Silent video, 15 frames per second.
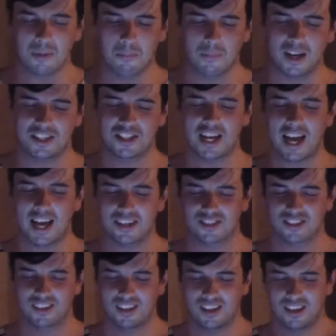My dad,
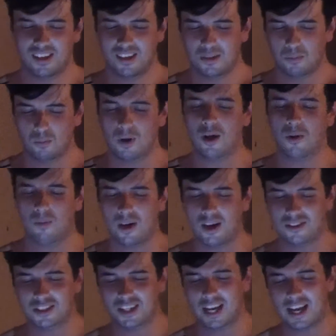well,
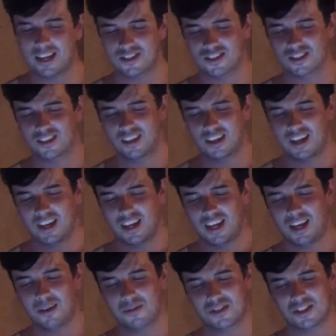Wildcats,
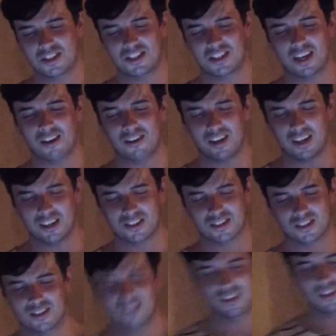he was a serious